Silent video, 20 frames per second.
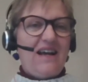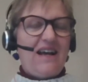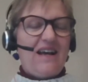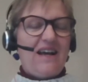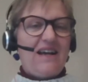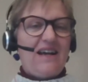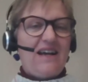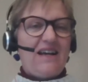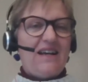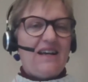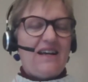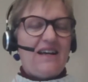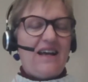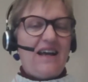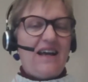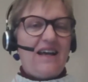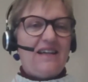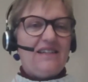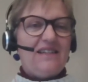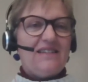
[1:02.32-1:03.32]

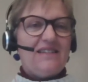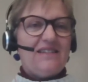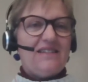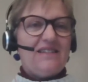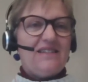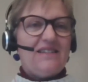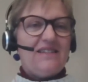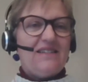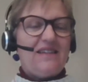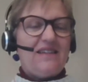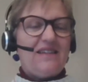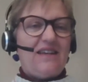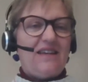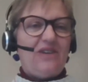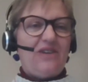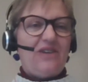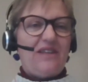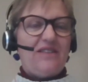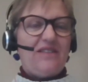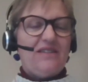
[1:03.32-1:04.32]
And
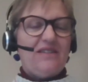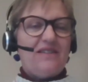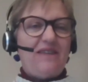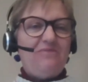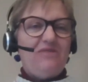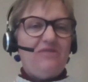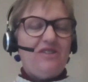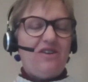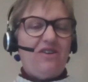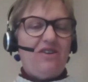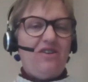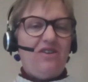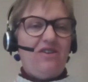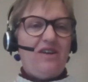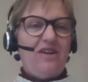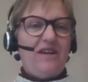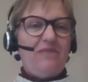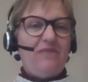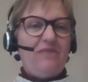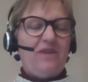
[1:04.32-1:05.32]
at the same
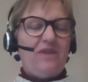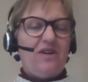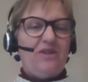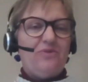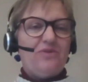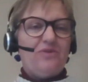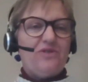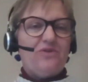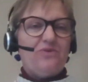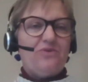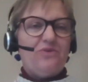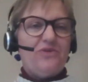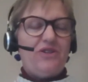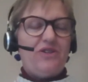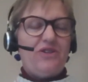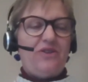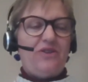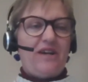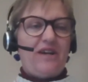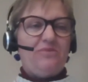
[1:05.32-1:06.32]
time, I was
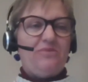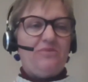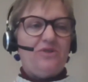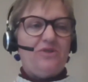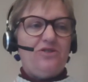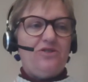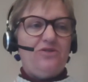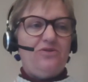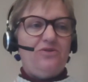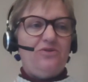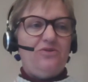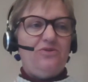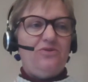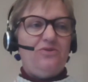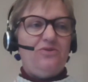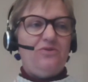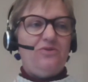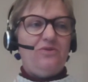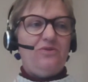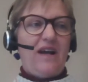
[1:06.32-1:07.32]
also able
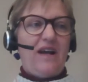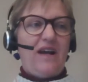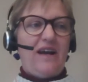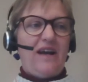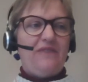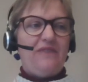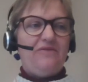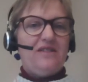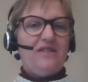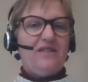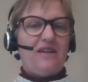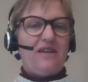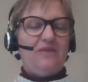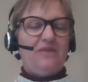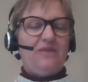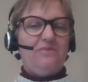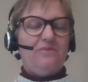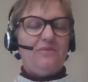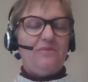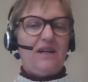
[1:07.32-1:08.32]
to have
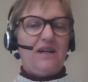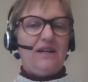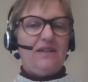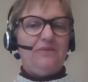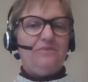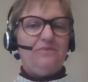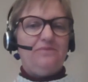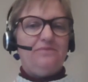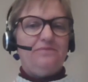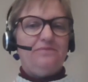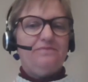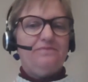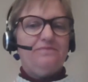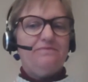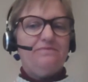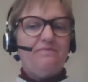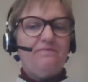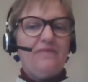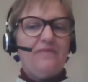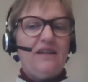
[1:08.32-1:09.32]
some
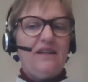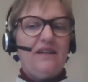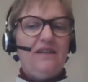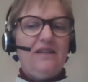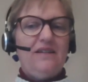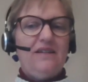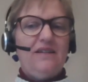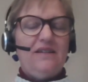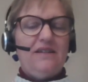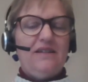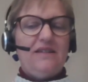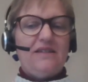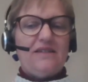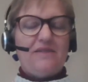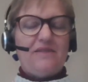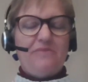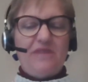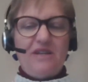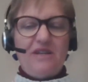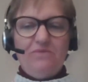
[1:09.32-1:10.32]

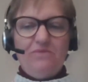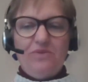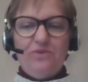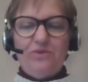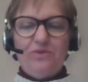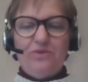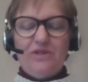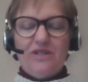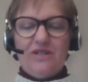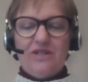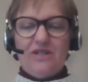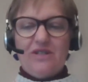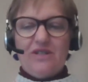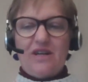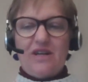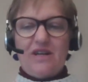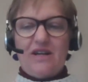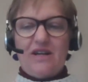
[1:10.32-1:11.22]
input